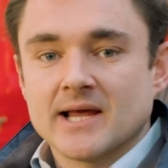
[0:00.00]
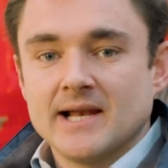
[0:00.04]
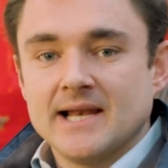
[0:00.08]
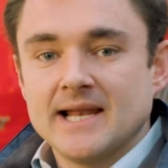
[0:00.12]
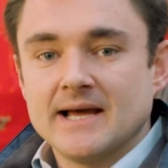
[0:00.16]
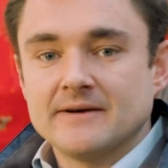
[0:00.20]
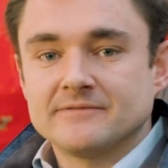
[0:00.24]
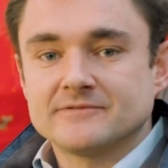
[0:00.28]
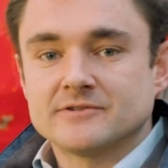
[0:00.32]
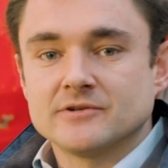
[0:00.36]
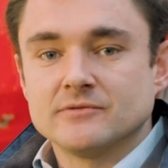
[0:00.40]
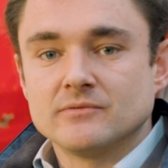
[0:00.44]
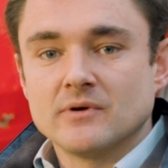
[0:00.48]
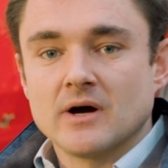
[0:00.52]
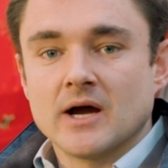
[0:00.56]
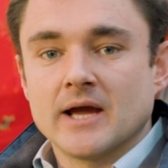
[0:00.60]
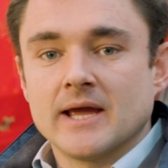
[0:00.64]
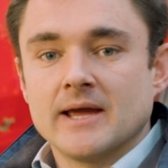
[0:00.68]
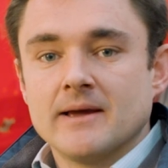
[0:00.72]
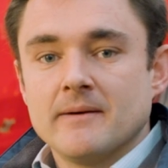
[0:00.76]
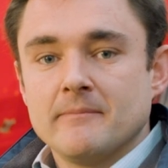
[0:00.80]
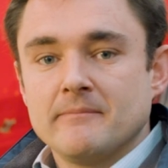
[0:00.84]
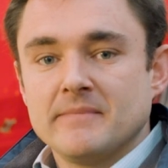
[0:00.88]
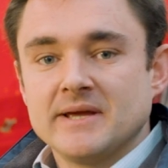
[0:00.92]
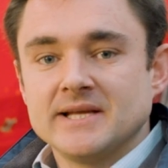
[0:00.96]
left to
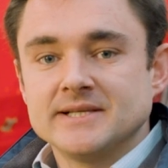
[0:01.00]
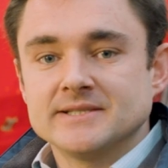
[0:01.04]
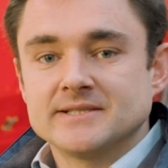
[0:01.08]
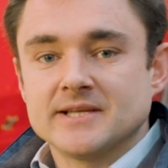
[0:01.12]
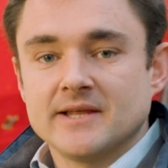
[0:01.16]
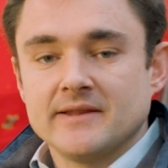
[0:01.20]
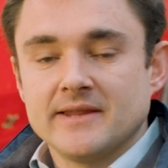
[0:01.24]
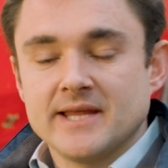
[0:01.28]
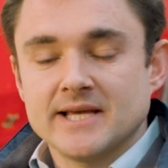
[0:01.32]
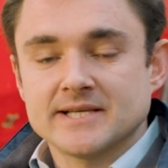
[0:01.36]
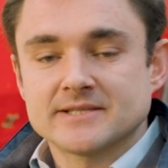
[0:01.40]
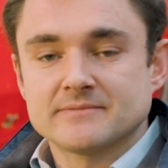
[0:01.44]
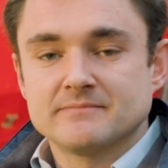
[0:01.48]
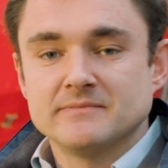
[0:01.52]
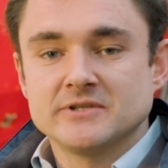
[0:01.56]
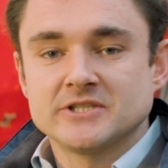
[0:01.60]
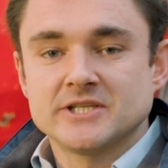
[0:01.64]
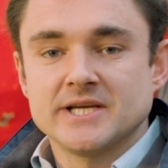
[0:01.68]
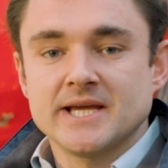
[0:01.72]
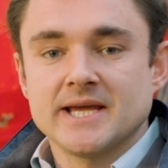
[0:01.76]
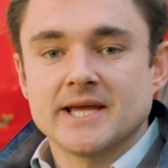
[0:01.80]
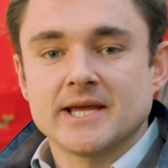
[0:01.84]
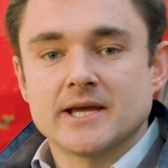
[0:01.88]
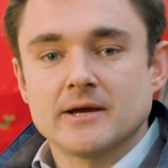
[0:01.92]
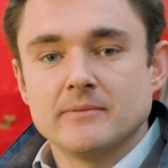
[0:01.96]
right means that this
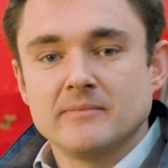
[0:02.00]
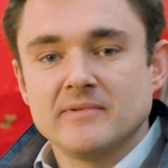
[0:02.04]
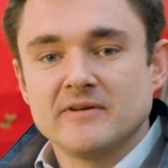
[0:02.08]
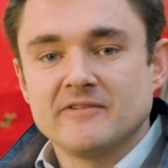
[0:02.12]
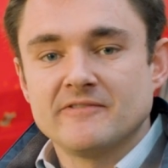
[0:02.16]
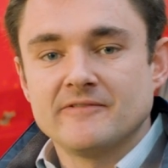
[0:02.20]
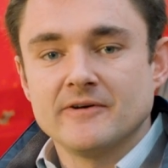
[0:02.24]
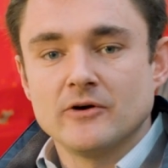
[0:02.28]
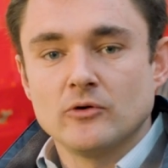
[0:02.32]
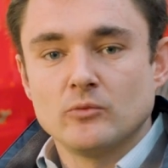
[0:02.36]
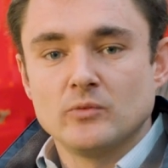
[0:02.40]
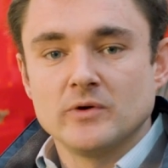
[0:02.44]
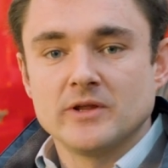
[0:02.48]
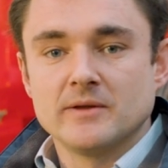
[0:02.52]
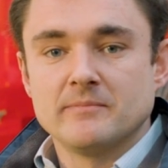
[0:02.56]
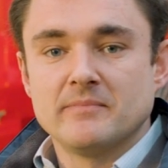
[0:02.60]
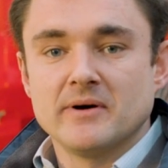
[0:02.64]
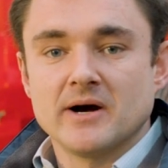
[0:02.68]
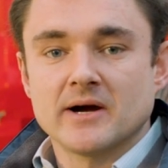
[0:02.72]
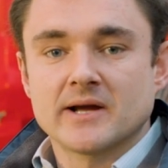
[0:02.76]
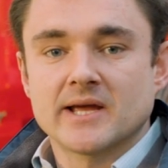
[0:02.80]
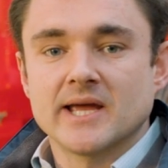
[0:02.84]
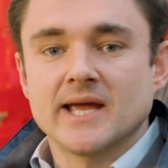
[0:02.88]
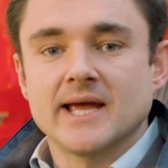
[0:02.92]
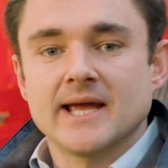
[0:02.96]
machine can be filled with a
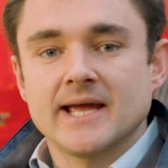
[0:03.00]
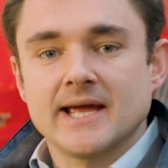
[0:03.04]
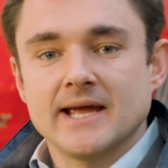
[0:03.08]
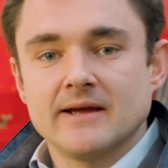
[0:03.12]
bucket